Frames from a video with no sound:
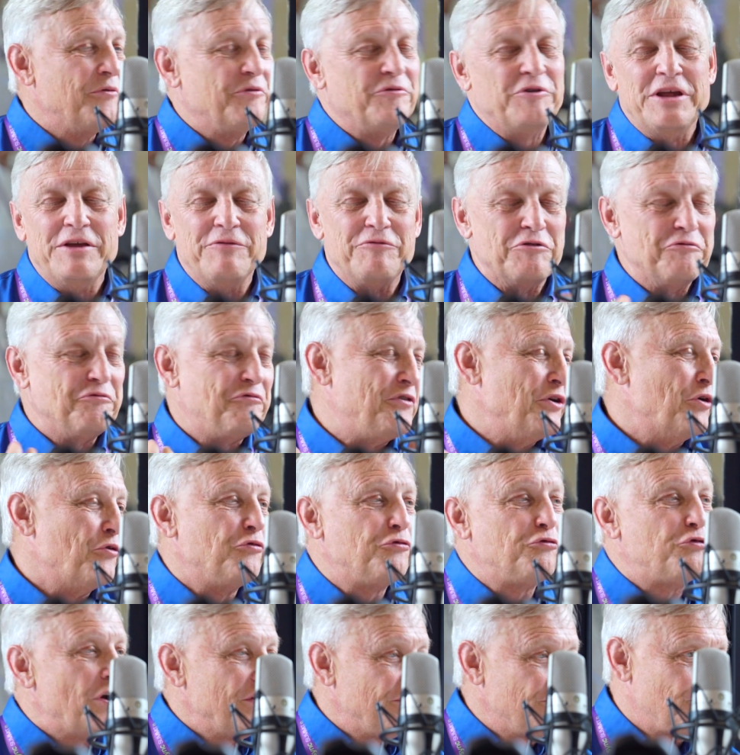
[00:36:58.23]
even feel
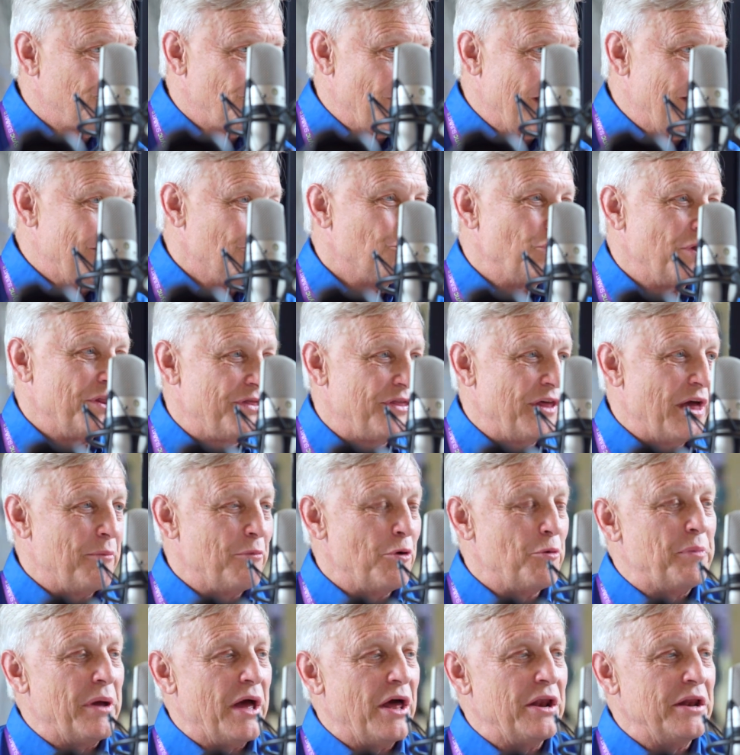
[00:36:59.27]
frustrated with them
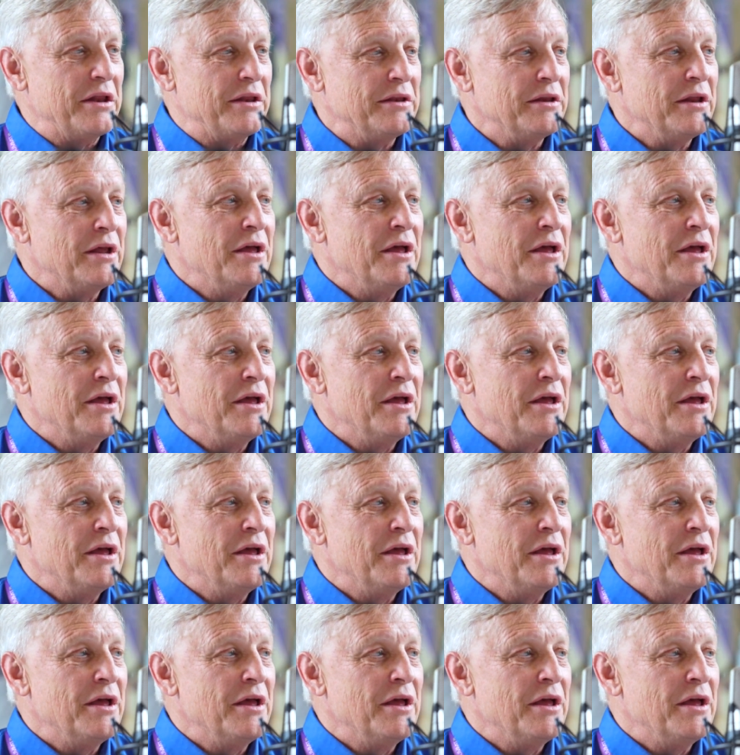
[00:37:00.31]
about it.